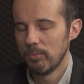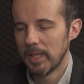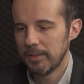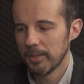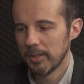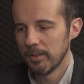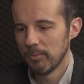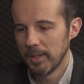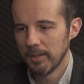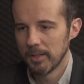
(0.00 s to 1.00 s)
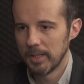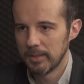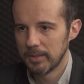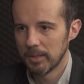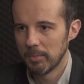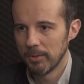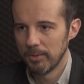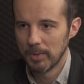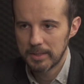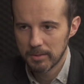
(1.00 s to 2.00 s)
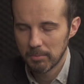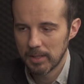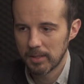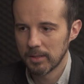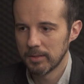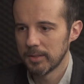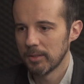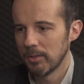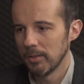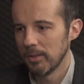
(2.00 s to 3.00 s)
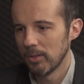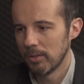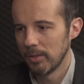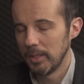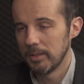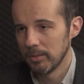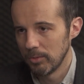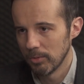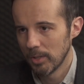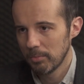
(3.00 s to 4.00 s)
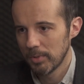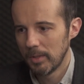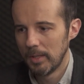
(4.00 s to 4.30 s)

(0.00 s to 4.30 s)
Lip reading: matter whether it's about the Western Balkans or Eastern Europe.